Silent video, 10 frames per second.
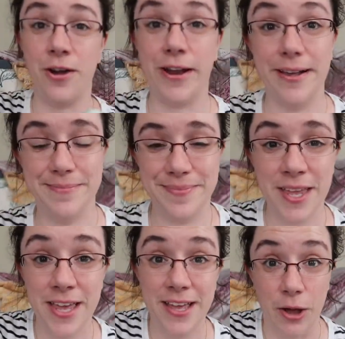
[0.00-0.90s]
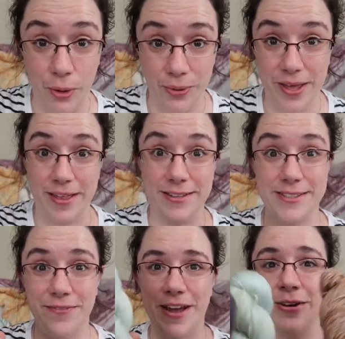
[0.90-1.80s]
All right. Okay,
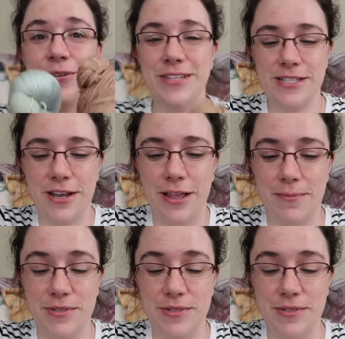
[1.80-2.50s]
let's see if I can hold these all up.